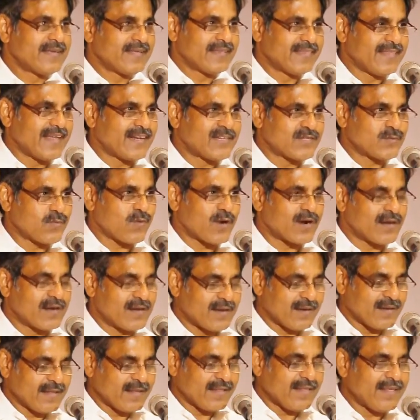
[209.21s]
that's
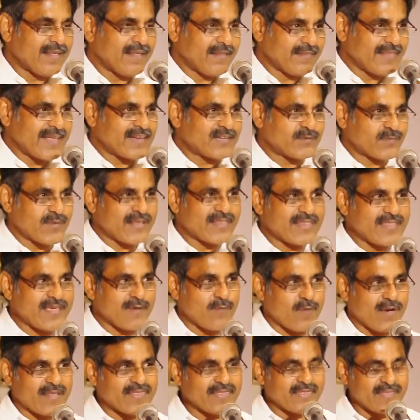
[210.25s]
when they
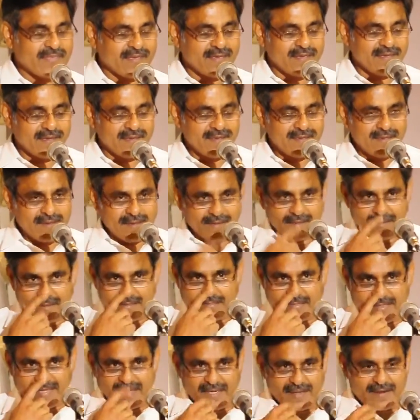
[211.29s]
won
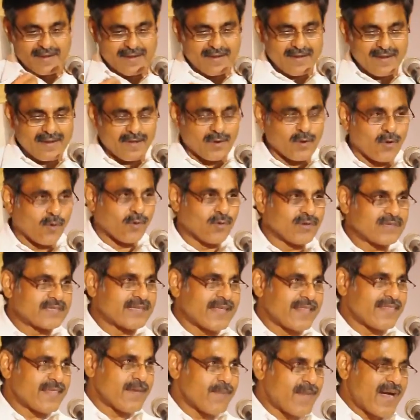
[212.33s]
their goals
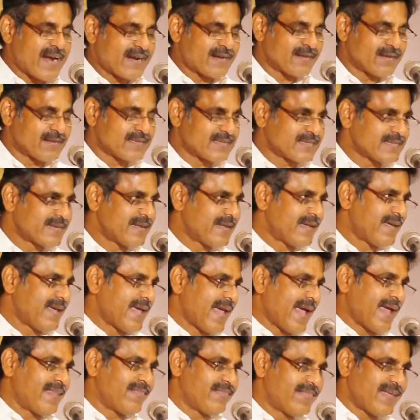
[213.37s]
and their battles.
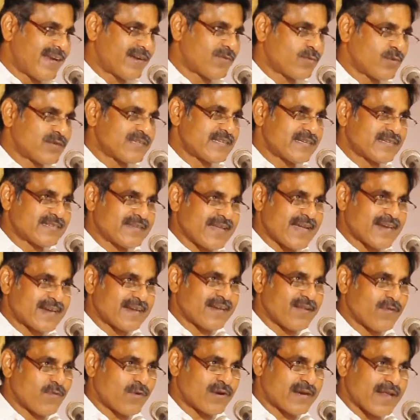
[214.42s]
And that was exactly
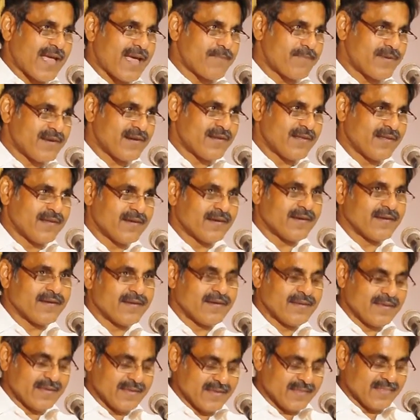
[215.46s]
what happened here
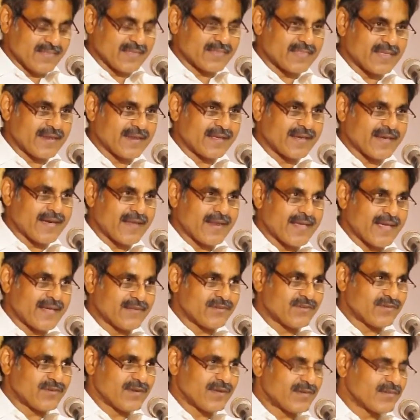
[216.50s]
in the Telangana
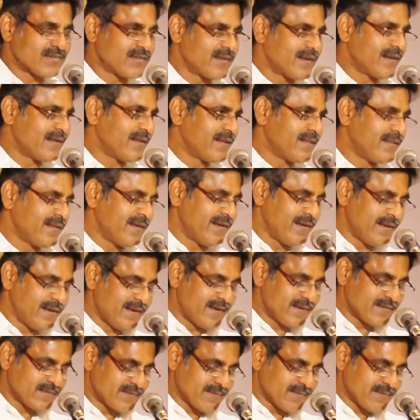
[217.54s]
agitation constituency.